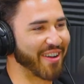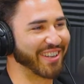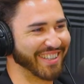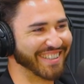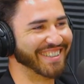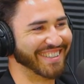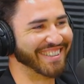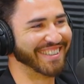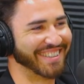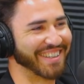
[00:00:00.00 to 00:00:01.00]
County.
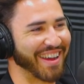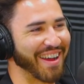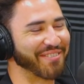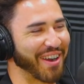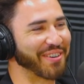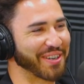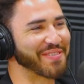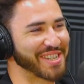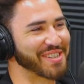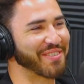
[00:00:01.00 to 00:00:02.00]
That's crazy. I've, I've heard
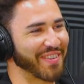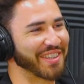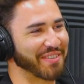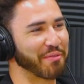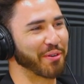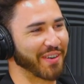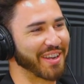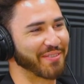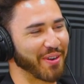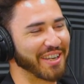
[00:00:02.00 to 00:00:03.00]
him say something about that before, right?